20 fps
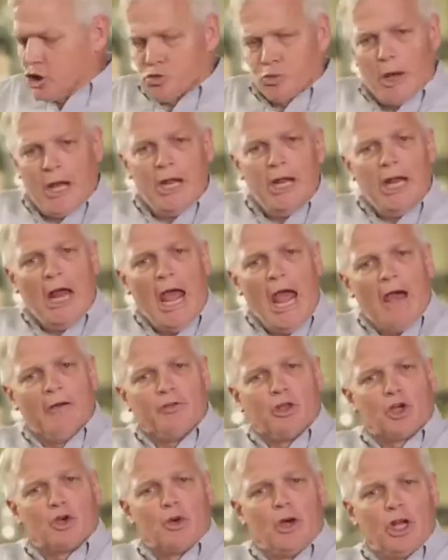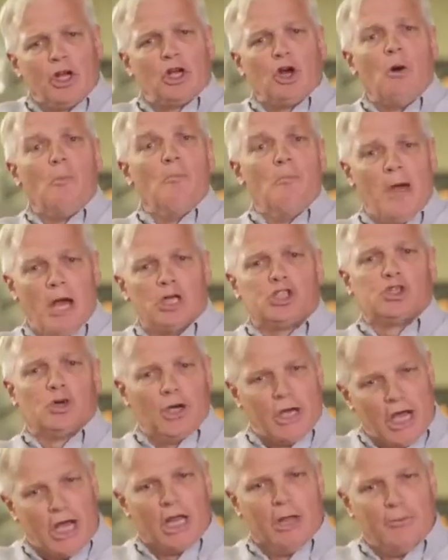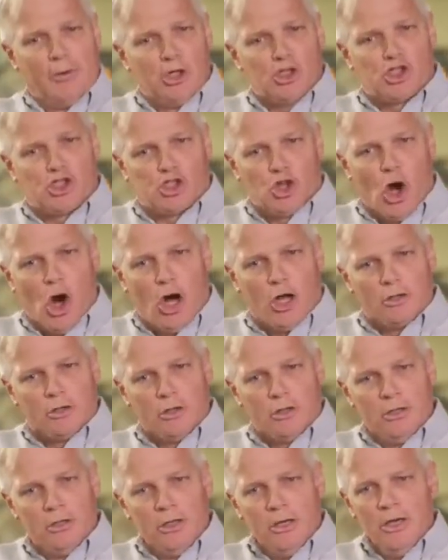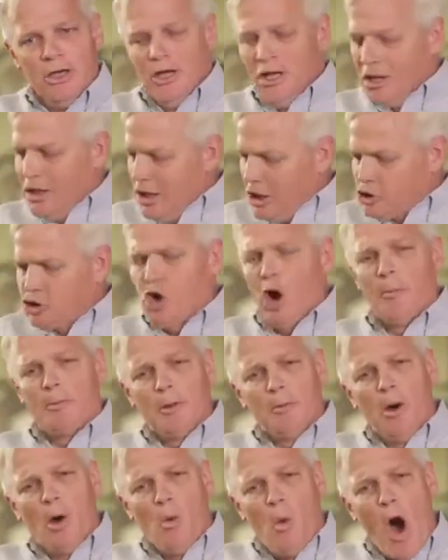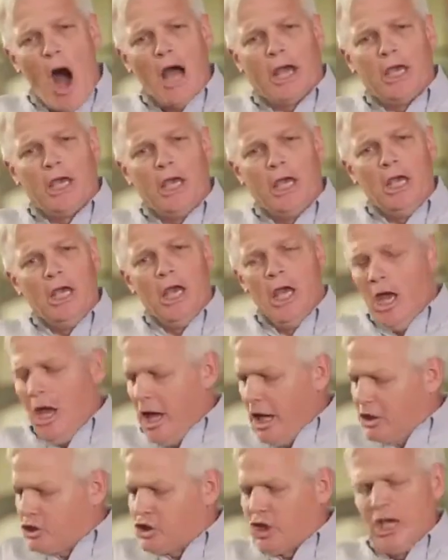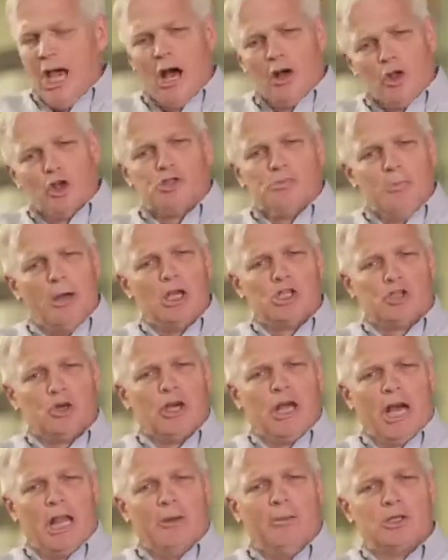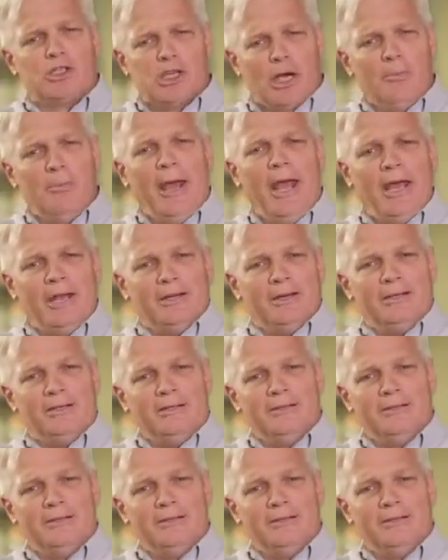is ready to have the critical measuring element installed. Let's go up to Milwaukee and see how those measuring elements are made.